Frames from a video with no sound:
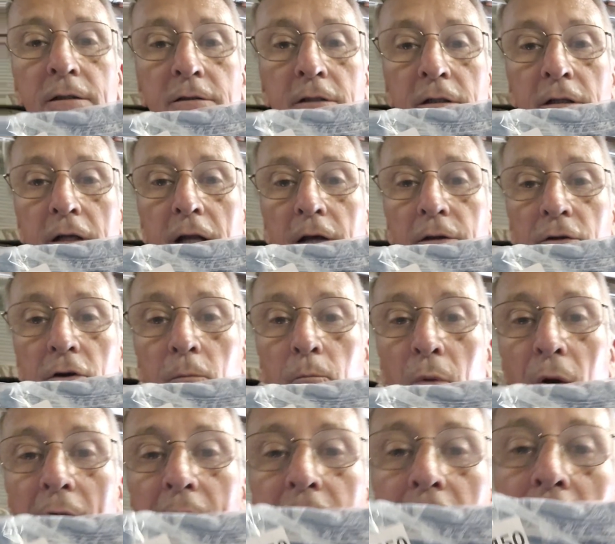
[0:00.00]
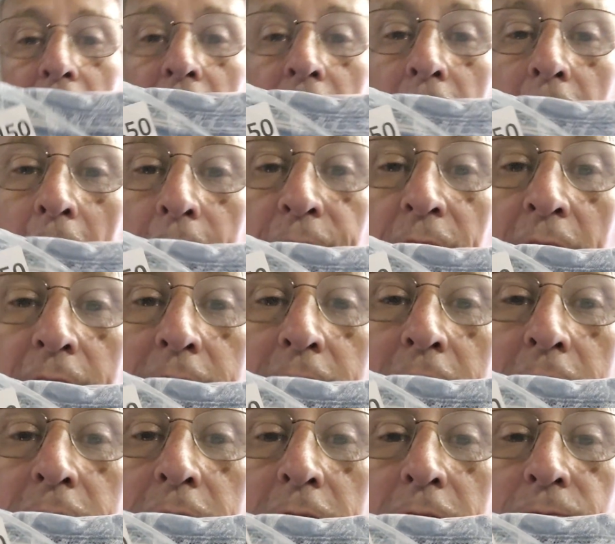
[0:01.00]
This is another brand I've had
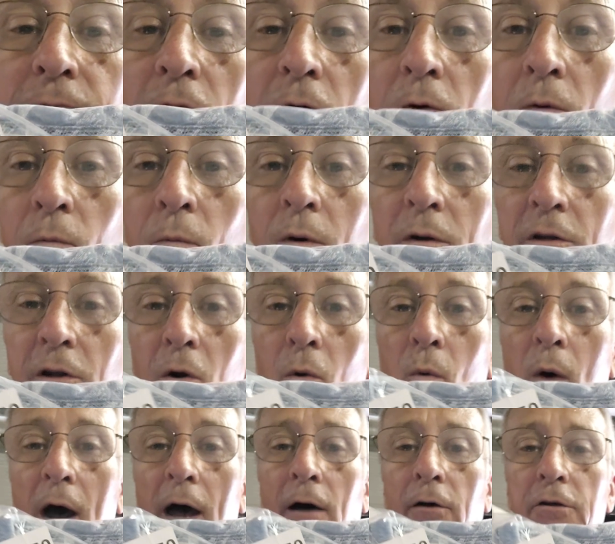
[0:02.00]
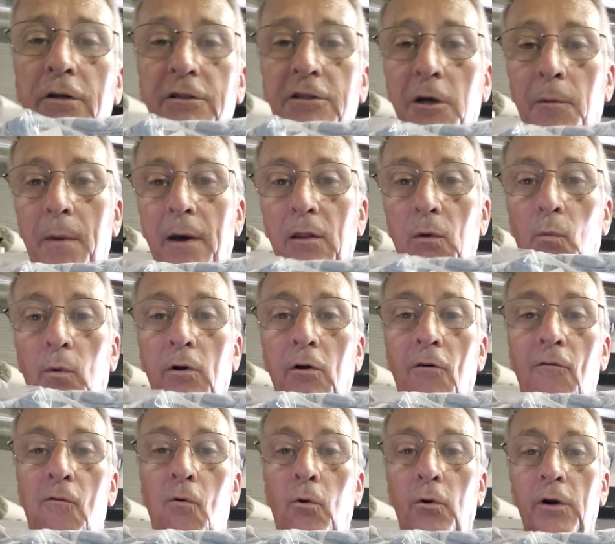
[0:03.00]
this for a little while. You can tell by the
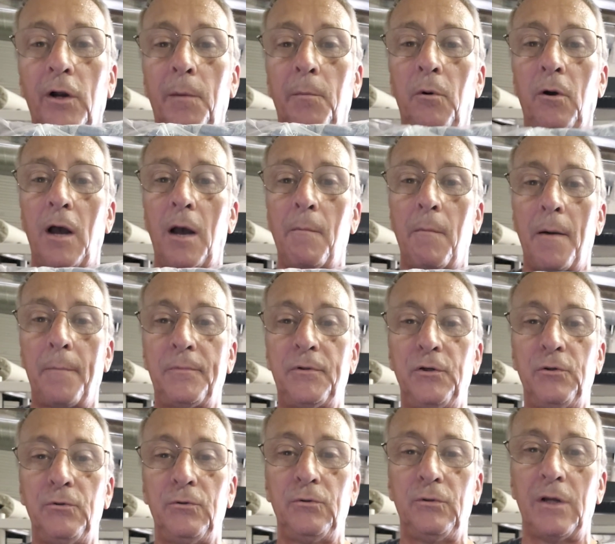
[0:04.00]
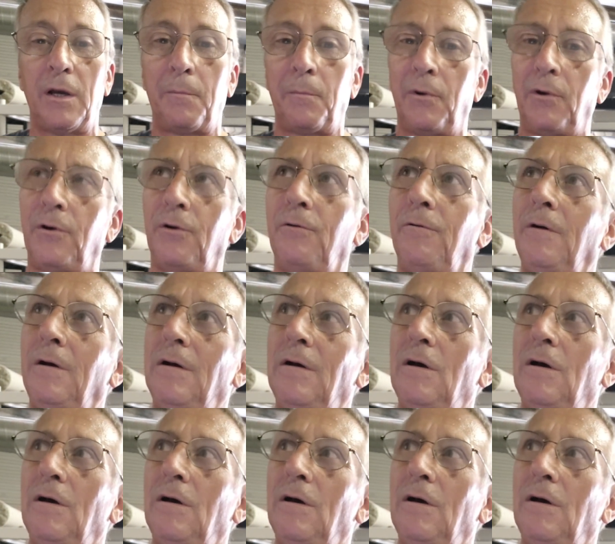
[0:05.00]
104 number. I'm up to number